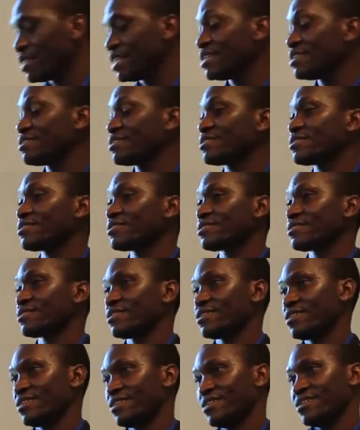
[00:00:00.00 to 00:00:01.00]
this
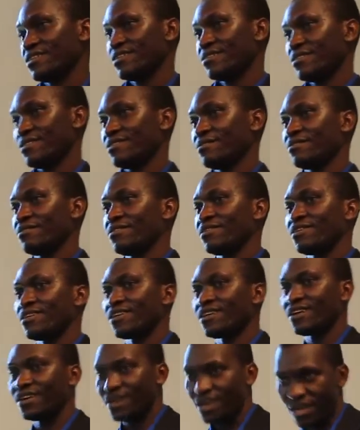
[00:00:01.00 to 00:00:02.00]

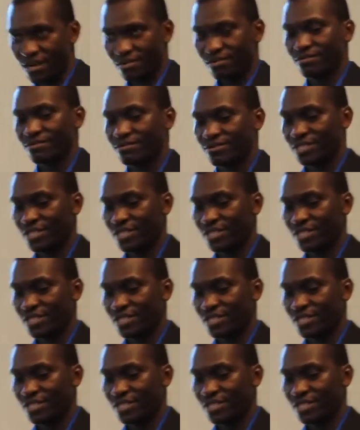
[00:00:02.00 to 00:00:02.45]
girl.